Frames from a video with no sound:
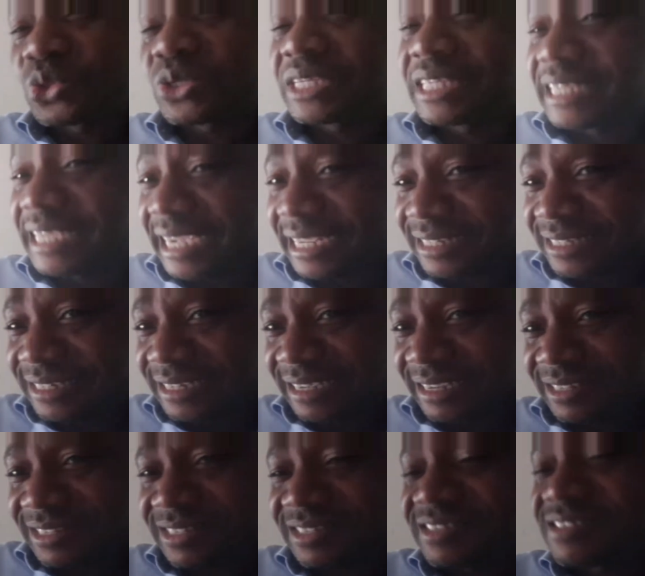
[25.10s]
to get
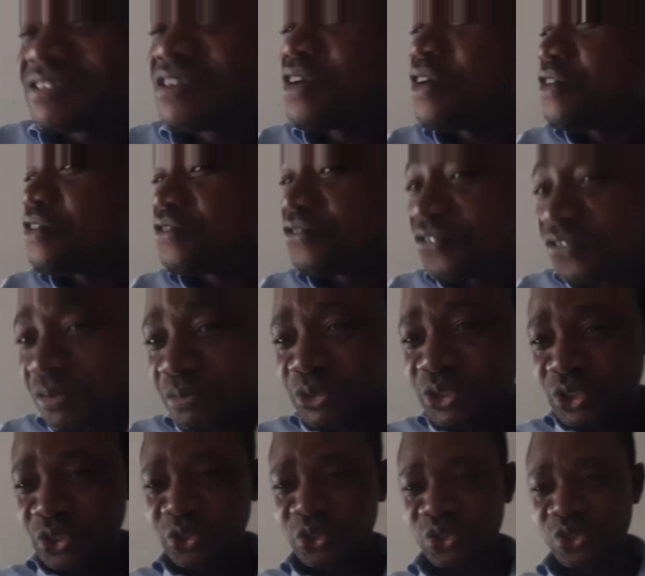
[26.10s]
this from
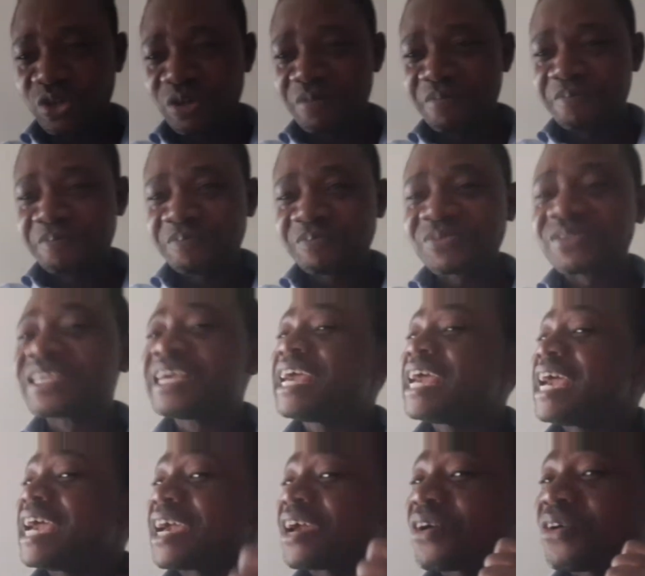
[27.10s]
YouTube.
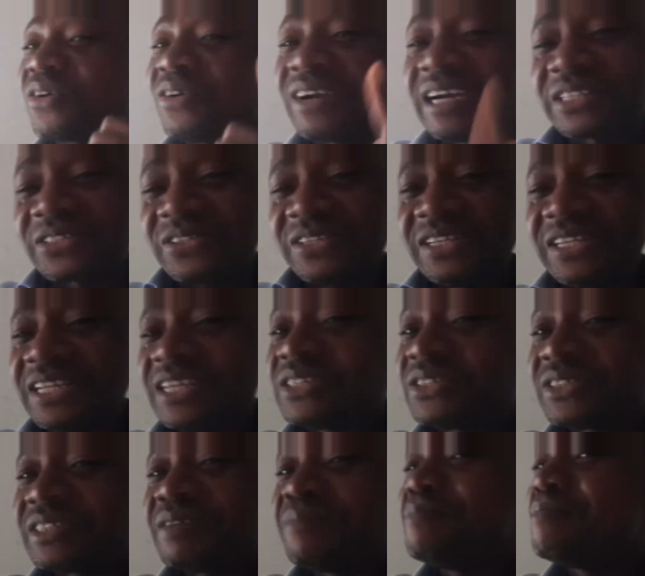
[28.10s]

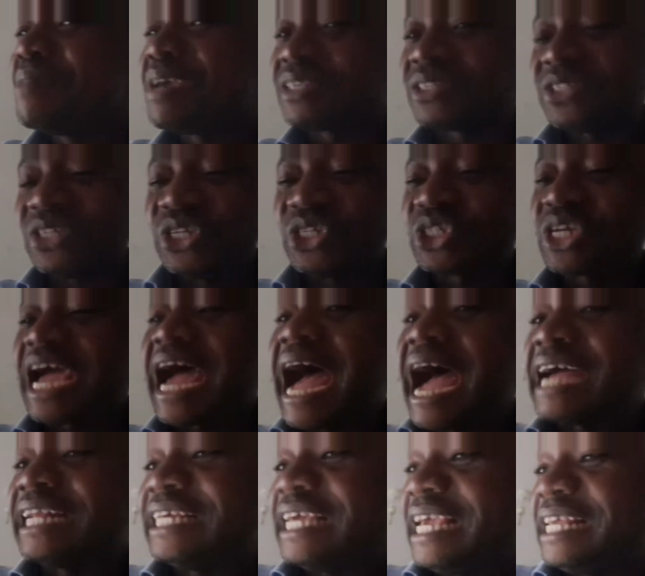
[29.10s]
Congratulatory message,
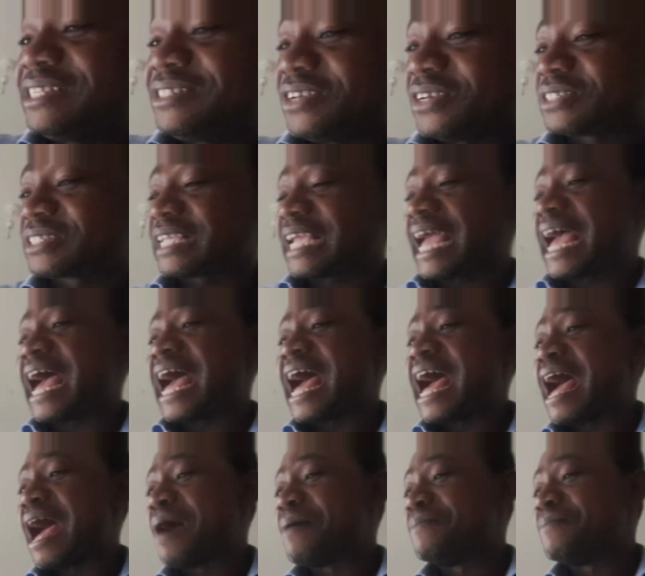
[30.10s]
and it just
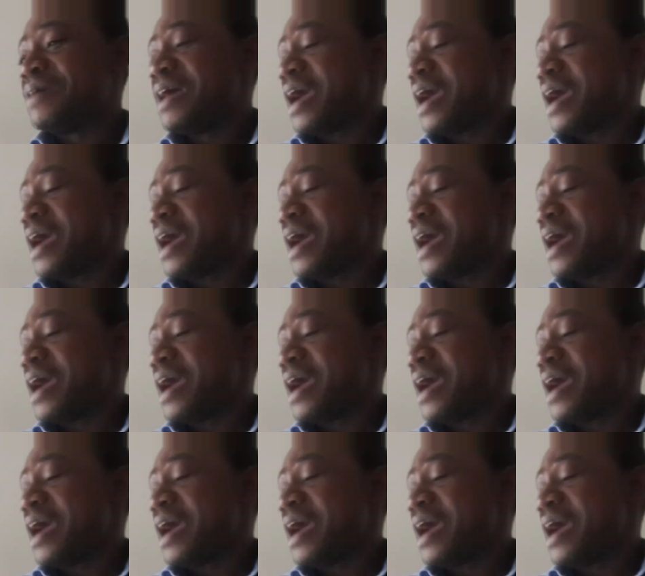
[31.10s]
came.